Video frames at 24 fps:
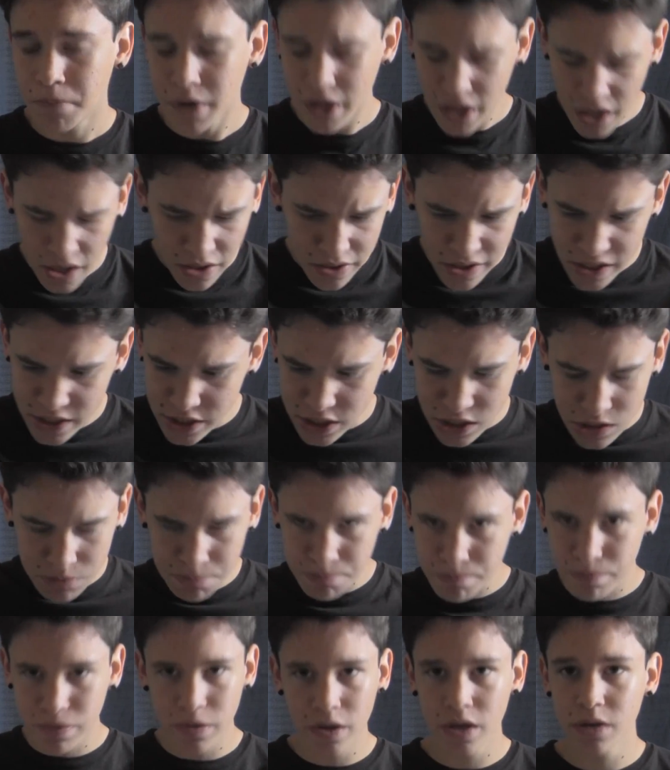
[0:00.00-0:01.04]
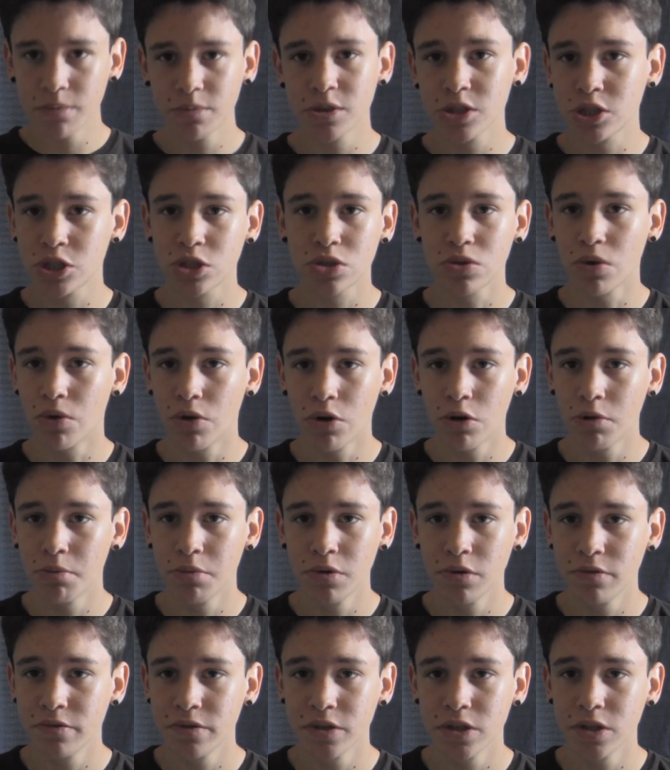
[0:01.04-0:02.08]
But yeah, that's pretty much the whole
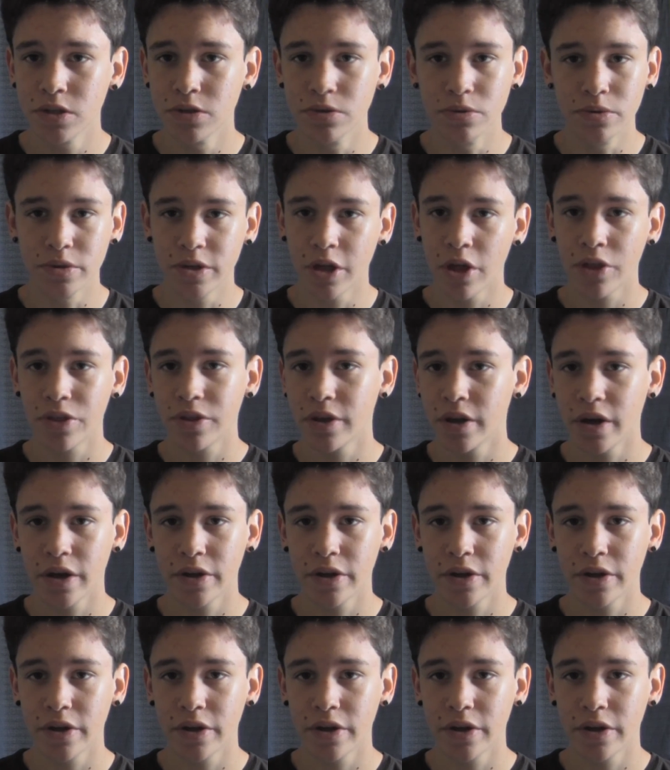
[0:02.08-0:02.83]
movie. You get the